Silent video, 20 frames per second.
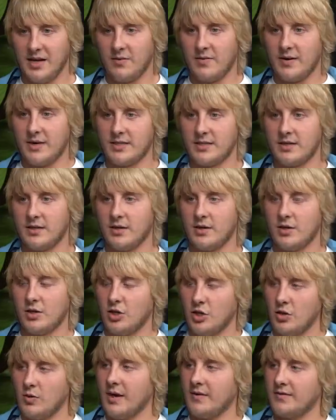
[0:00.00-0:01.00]
weight.
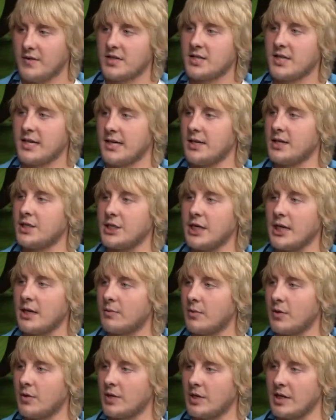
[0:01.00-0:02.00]
You have to stay in shape
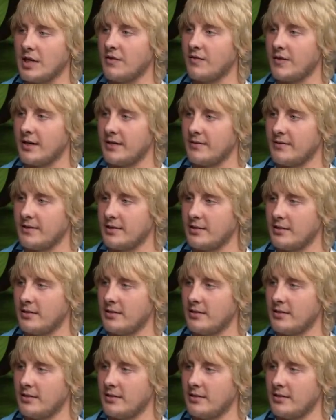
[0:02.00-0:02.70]
all year round, lad.